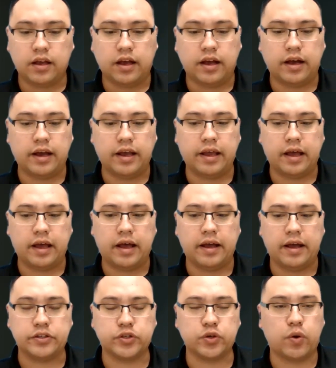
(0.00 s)

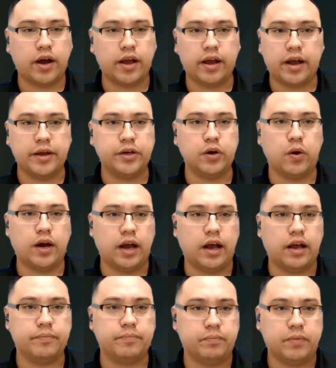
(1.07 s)
I, I, so I, I, you know
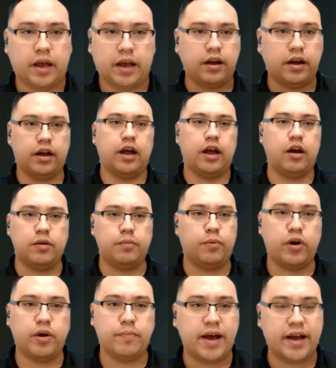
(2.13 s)
I I I
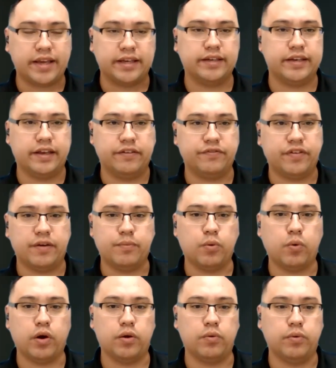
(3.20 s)
onboarded back in, in
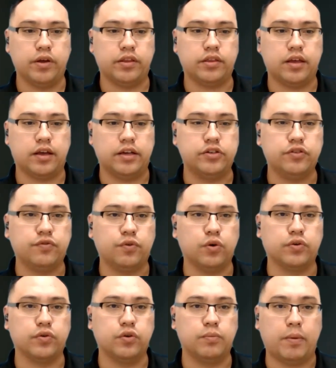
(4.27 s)
February with uh,
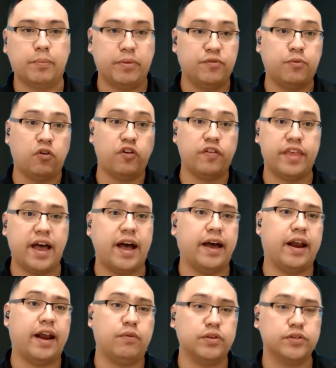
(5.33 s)
Duford Group. Before
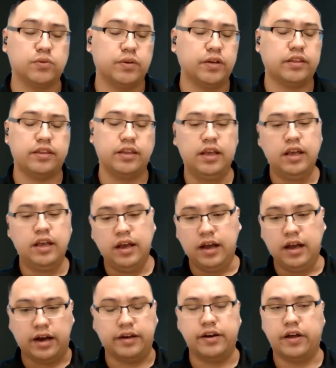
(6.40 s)
that, I was with
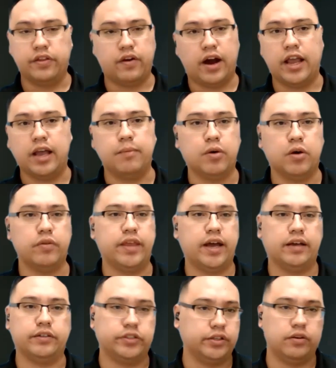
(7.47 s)
another IMO
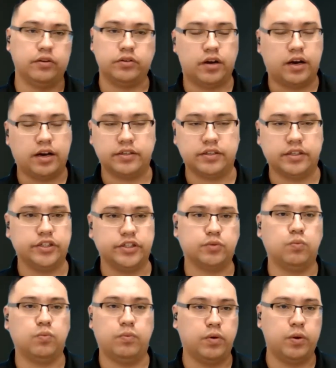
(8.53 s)
that you know honestly
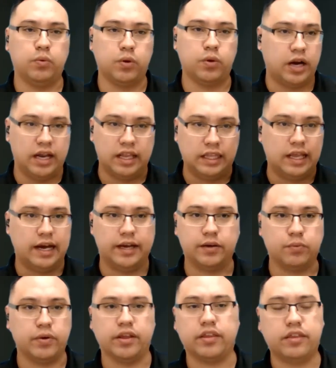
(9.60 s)
just we weren't
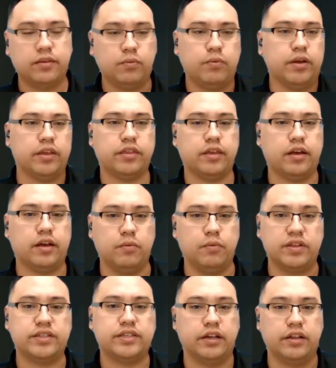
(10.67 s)
aligned with with uh,
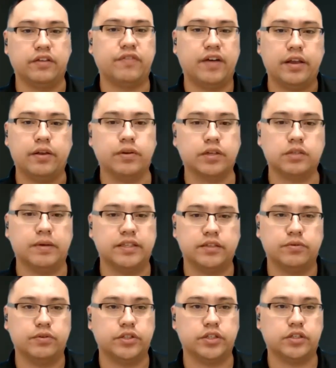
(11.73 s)
with selling five more
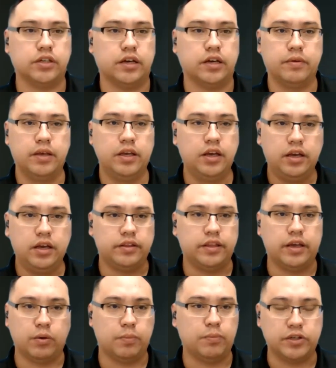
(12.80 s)
It was just uh,
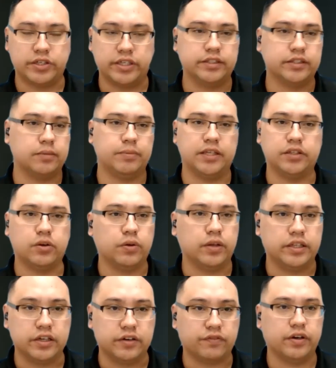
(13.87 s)
they were pushing something
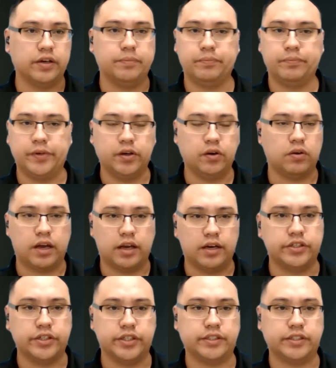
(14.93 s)
totally different. You know, right.
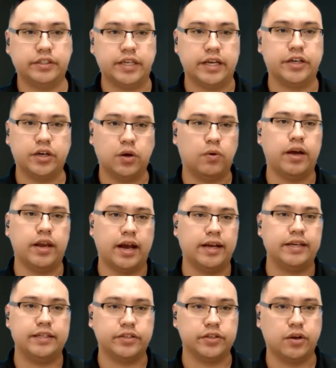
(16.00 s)
kind of just that you know what
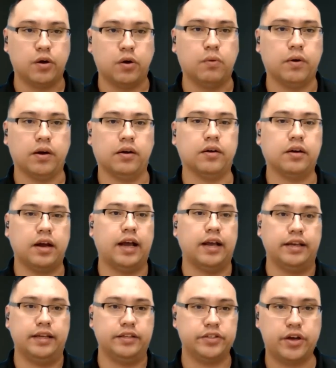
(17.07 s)
I need to go where
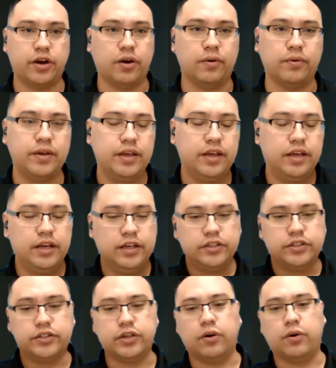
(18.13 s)
I need to go.
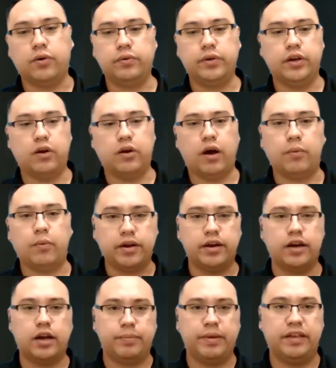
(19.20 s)
So you know I
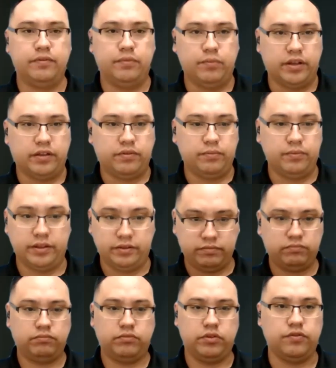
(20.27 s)
wound up in with with
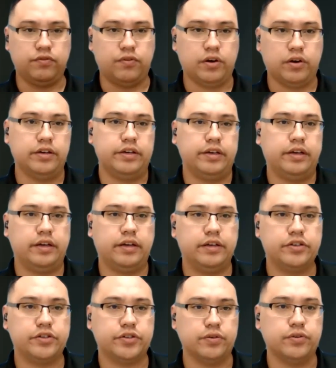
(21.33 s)
Duford and,
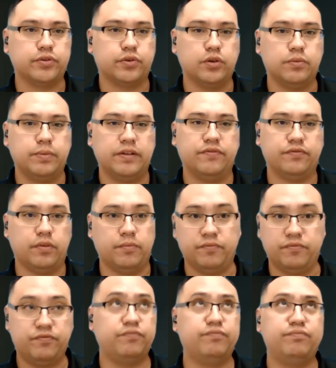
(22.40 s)
Insurance Group
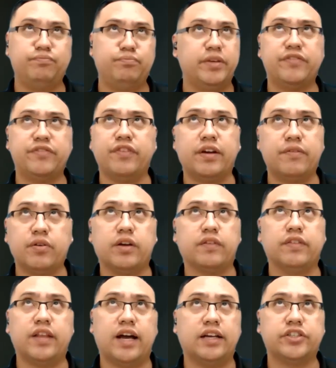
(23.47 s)
from mid February
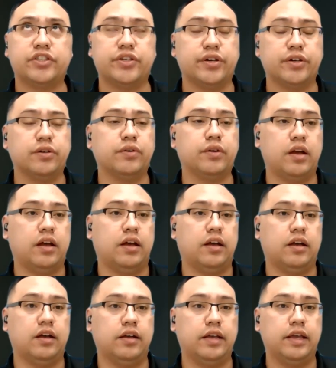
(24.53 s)
of last year,
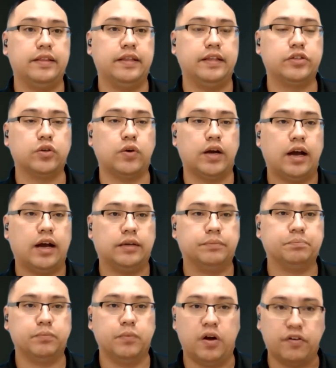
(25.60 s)
uh, and then so I,
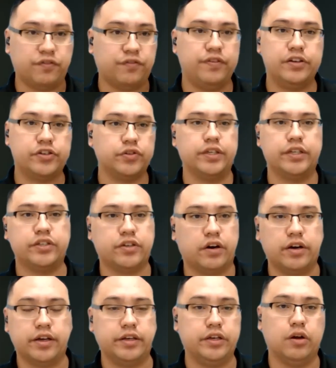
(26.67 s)
I officially
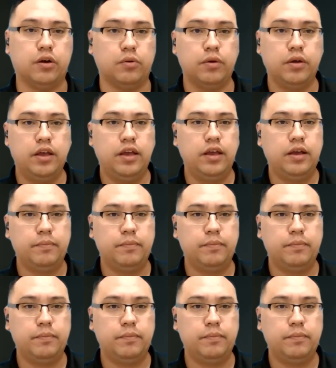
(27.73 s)
started you know.